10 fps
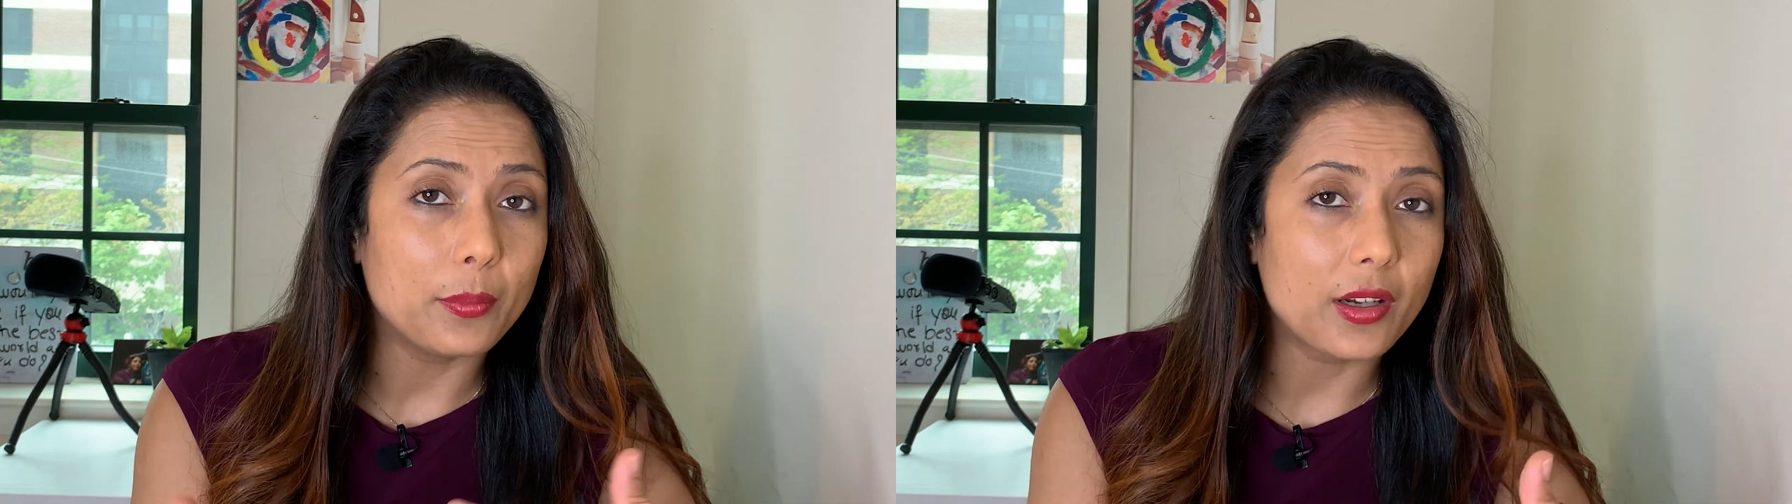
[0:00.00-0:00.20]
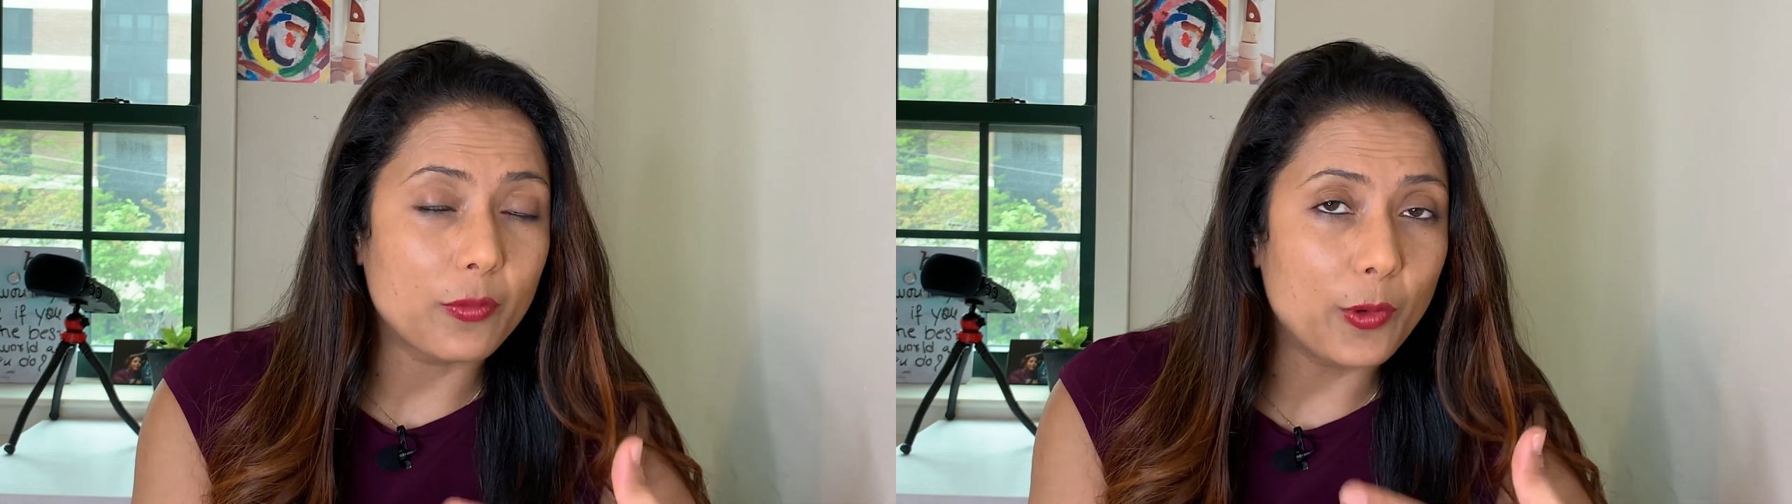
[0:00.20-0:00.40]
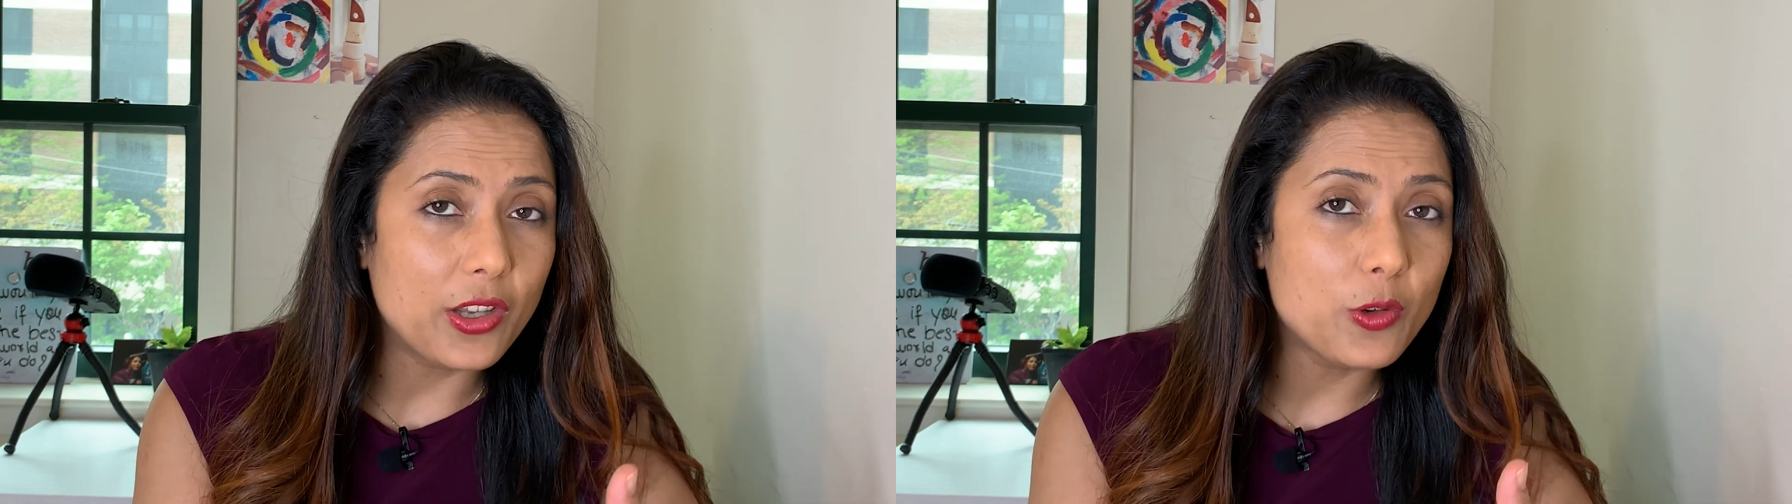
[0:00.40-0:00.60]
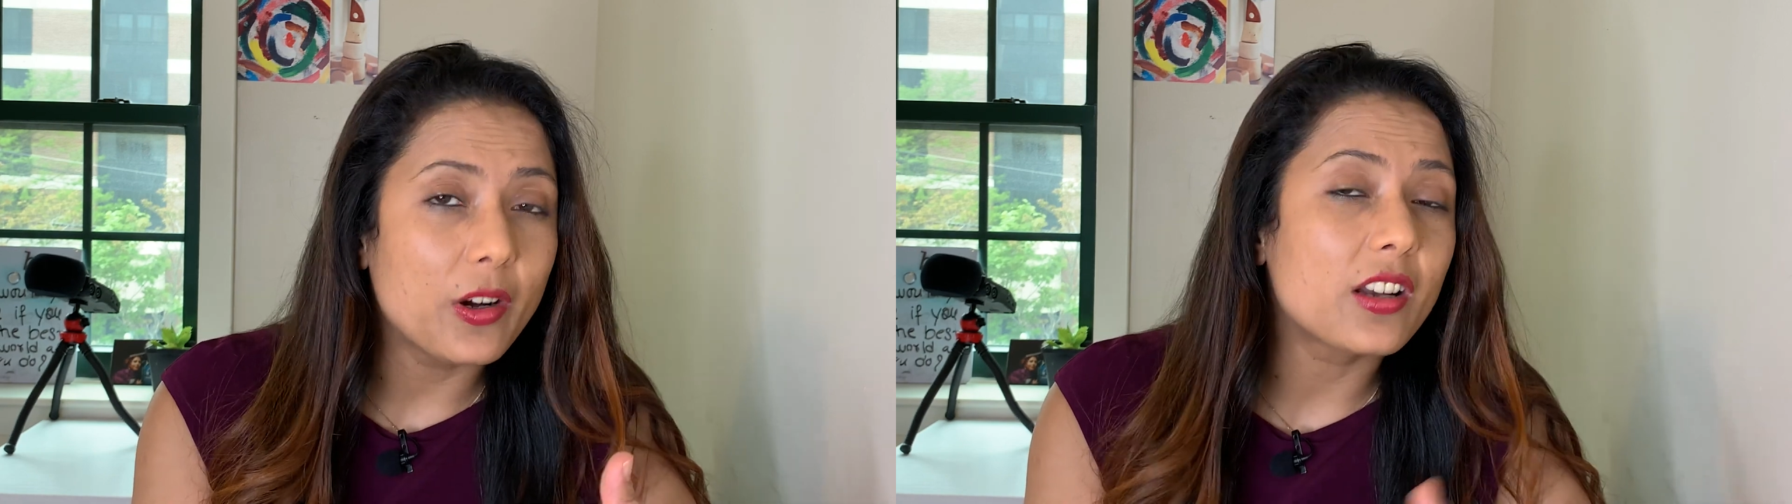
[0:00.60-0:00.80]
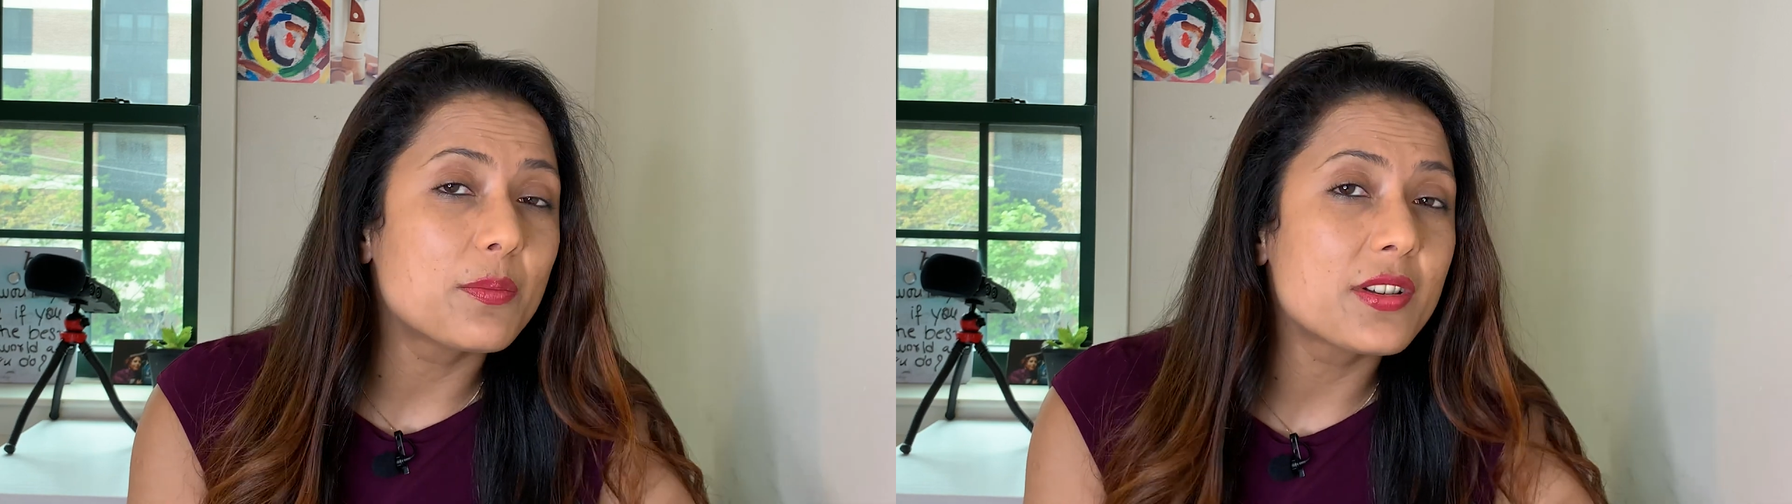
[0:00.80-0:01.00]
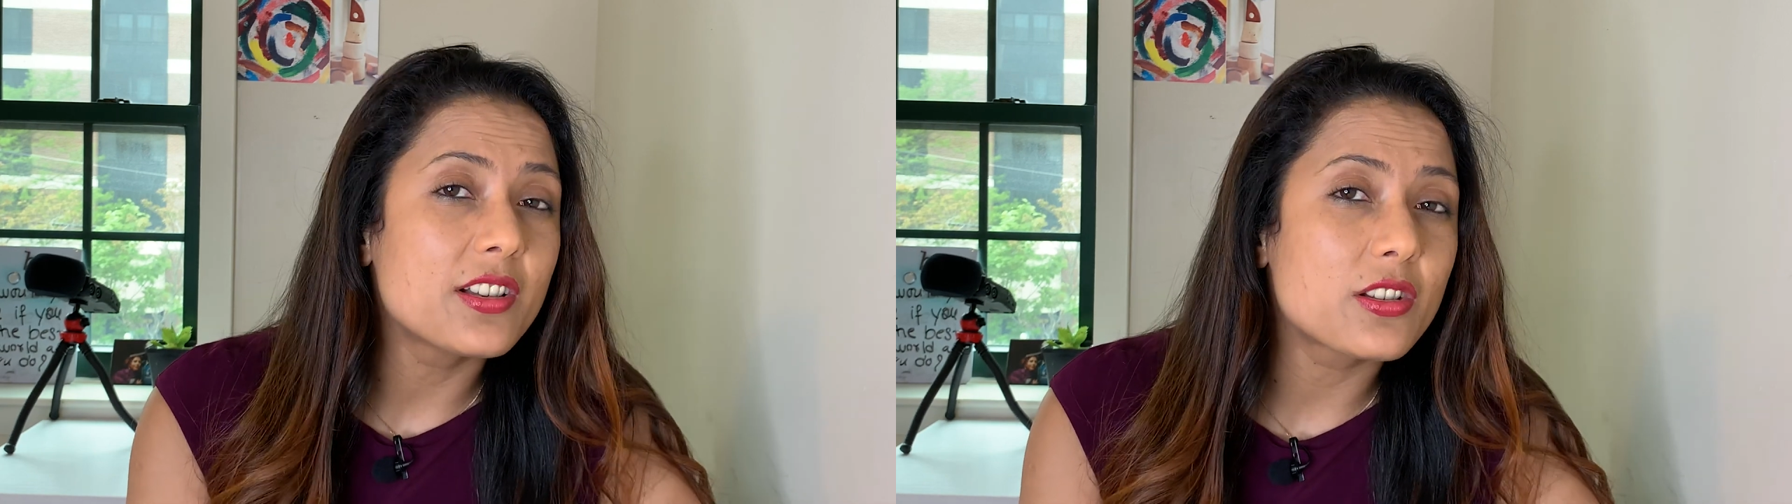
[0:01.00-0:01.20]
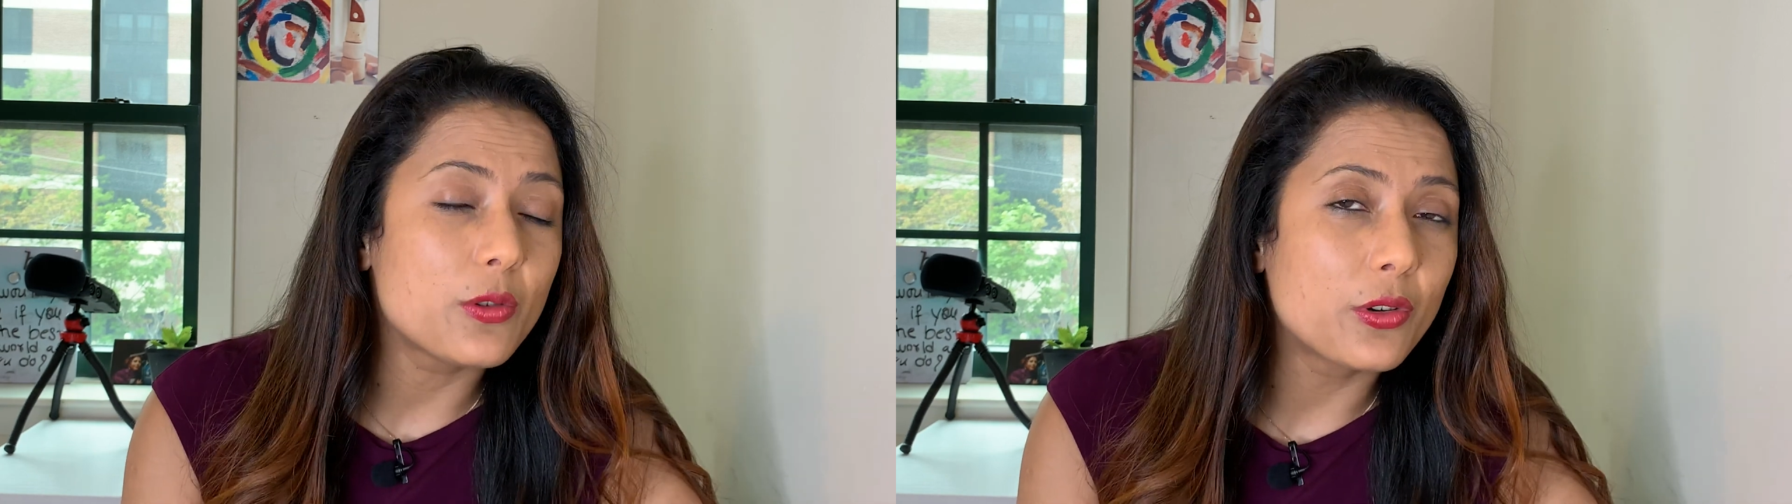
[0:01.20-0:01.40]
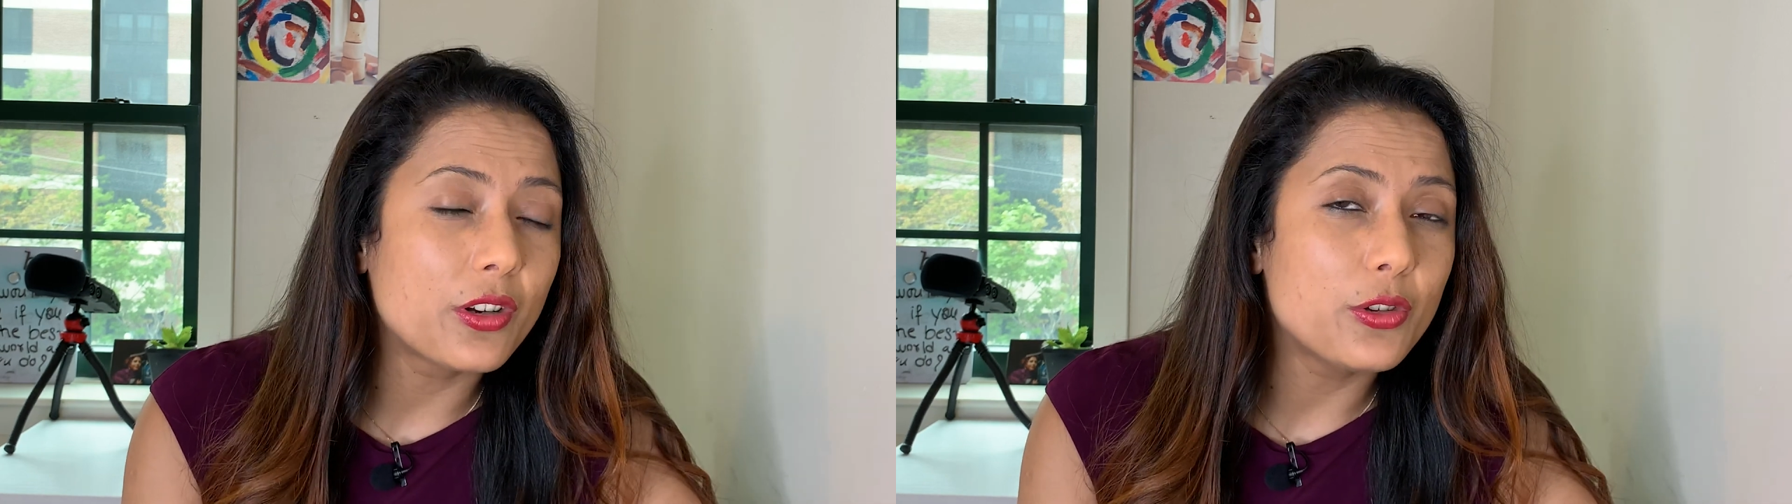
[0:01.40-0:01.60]
But when you are a
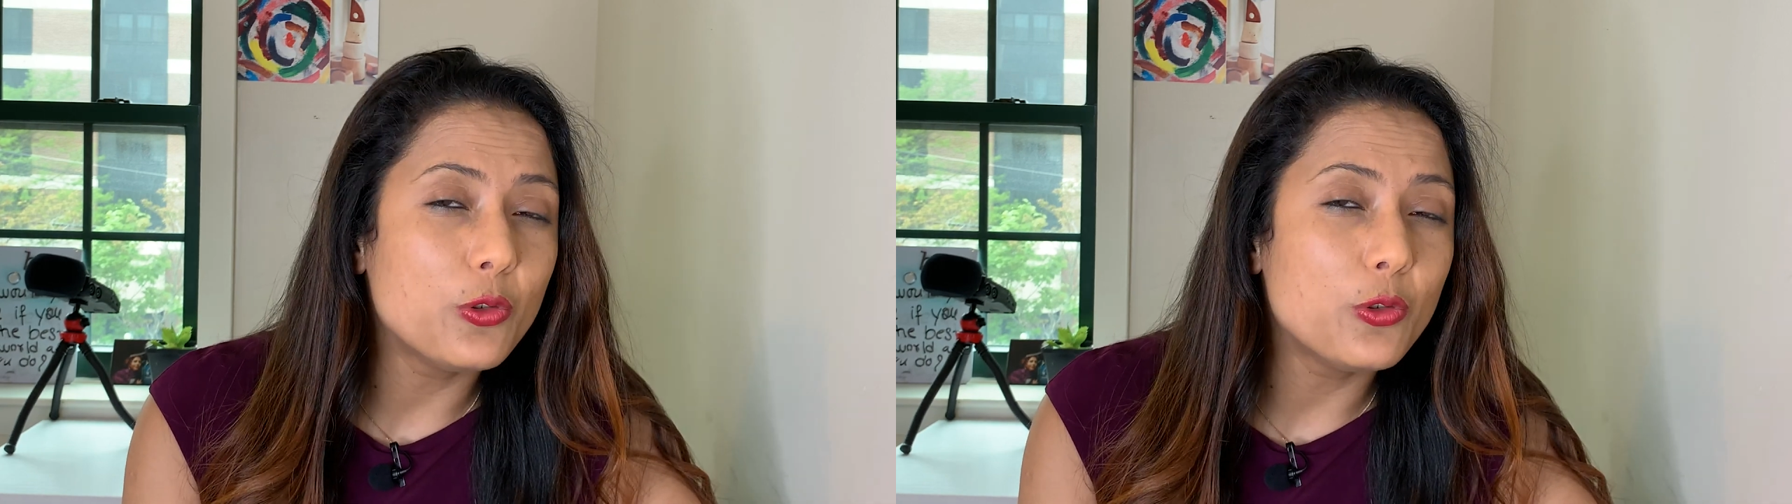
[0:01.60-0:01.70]
business owner,